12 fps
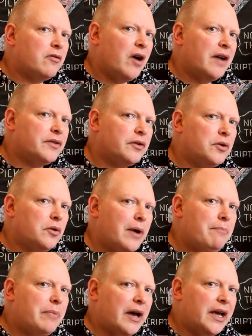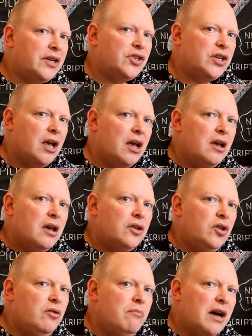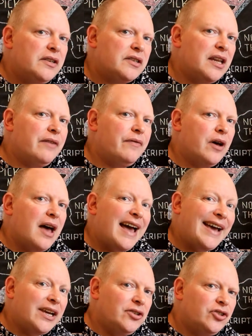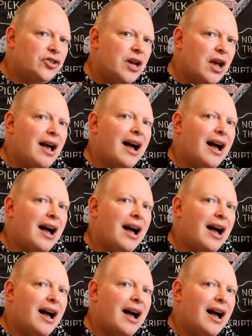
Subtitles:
arrives on your webpage, you must deliver H.